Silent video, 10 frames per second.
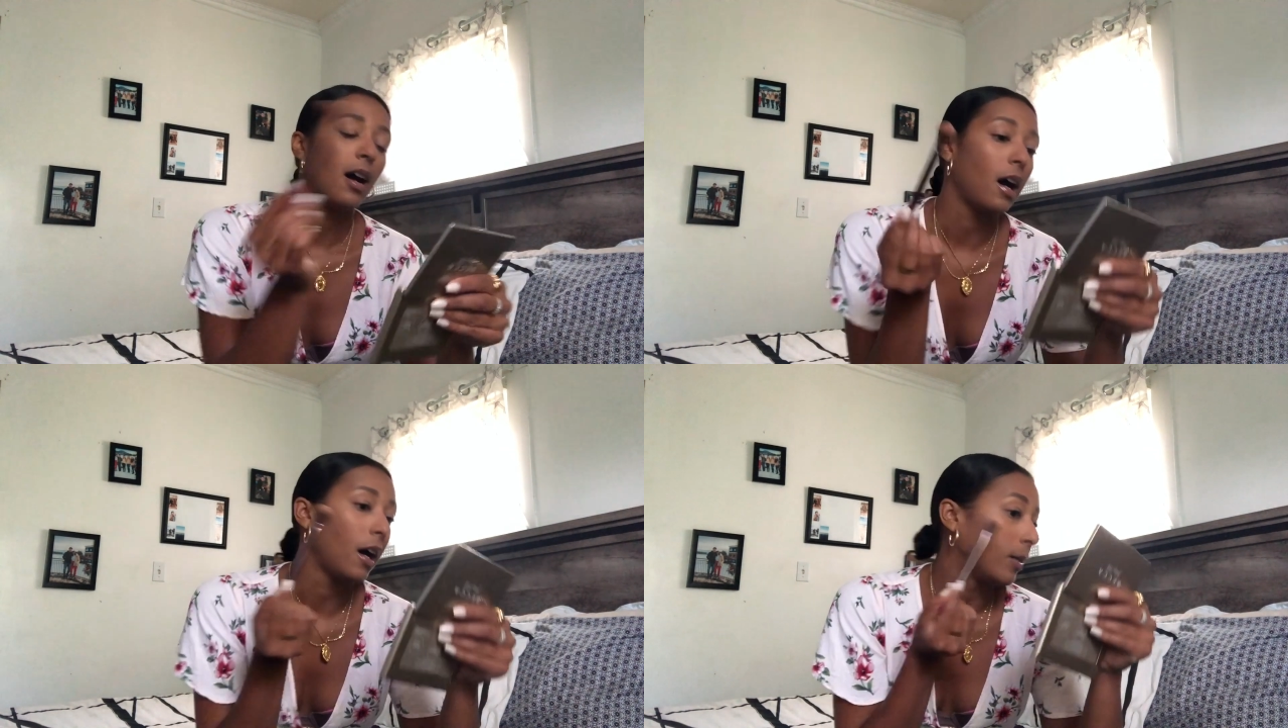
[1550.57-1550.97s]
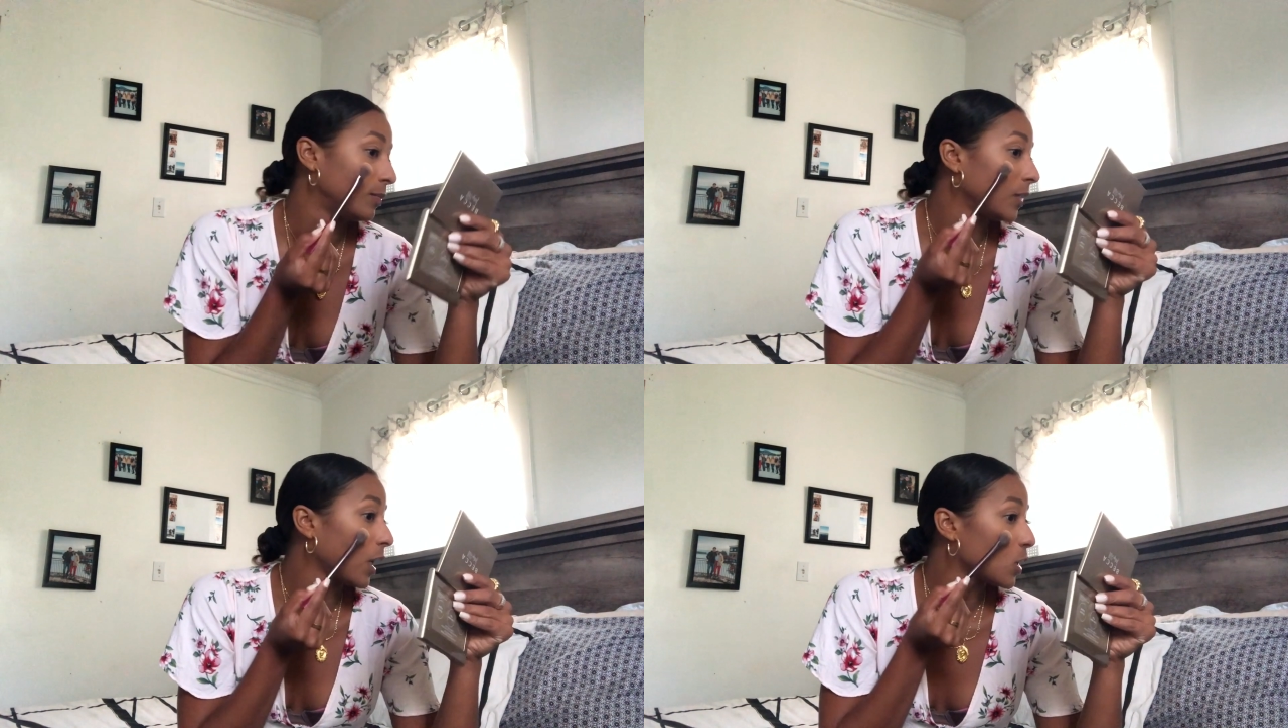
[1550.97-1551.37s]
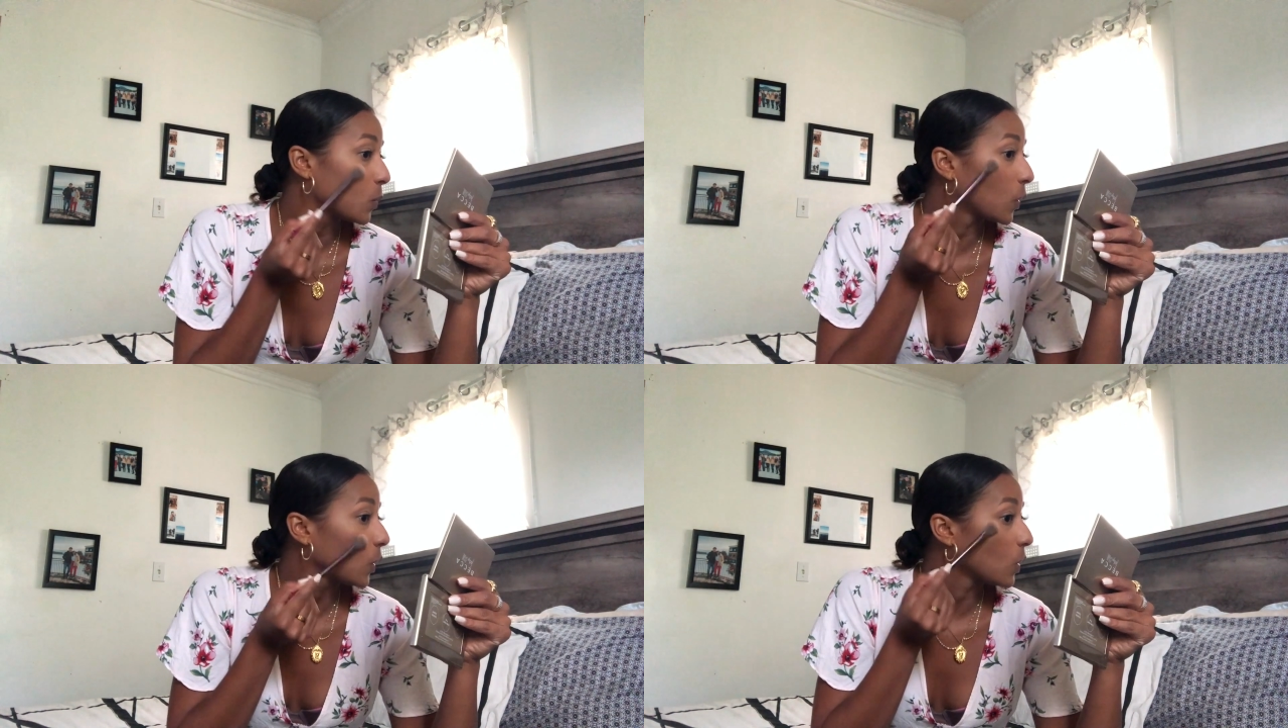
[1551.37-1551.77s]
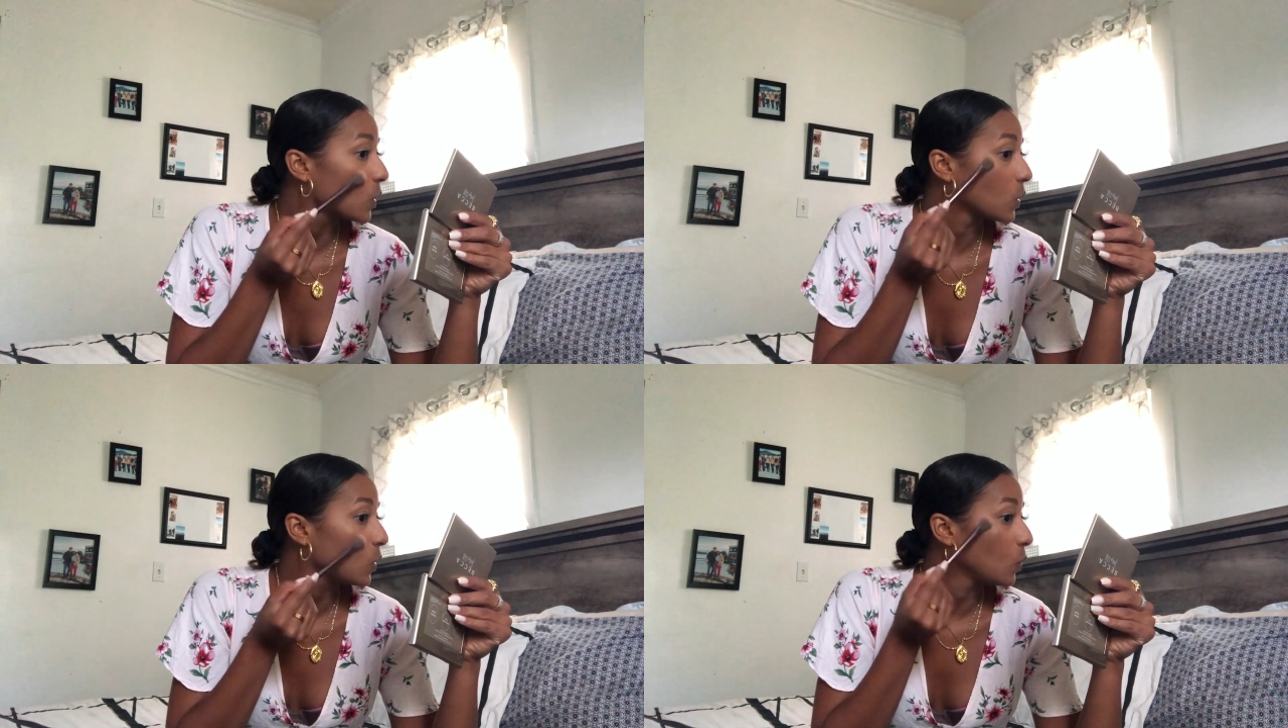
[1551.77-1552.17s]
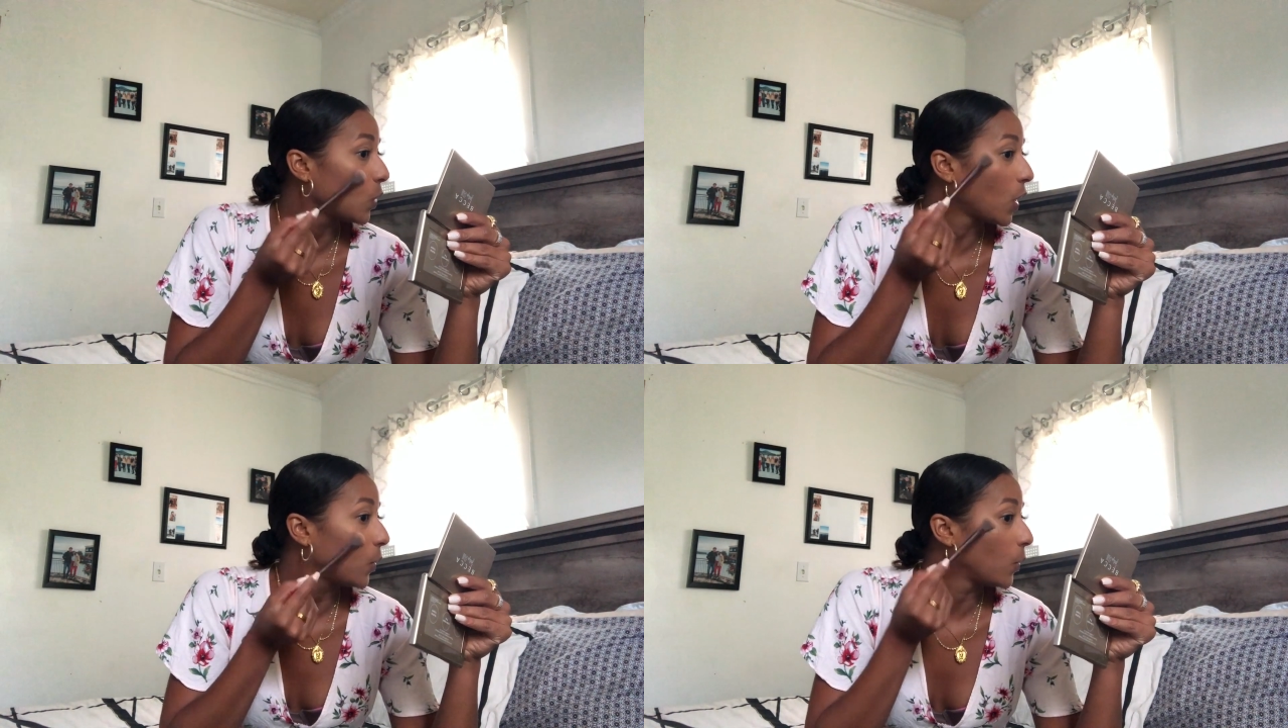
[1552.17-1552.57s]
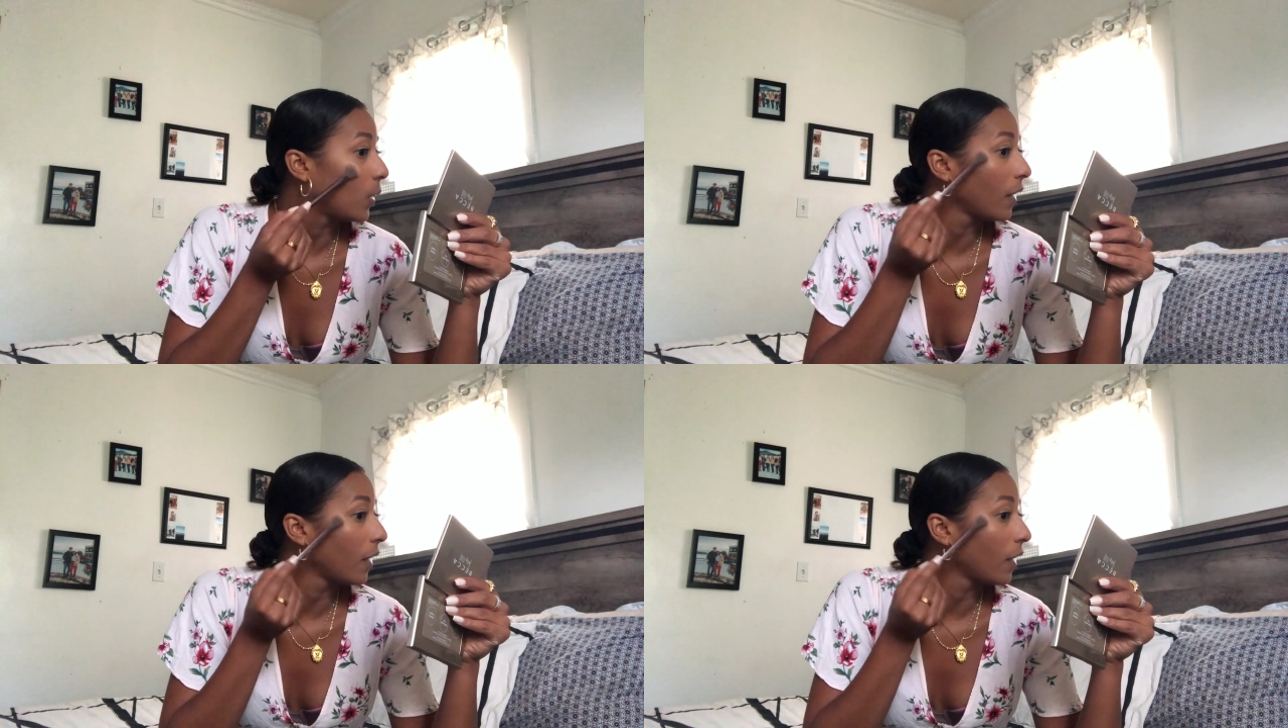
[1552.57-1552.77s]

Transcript: And I just put this, you know,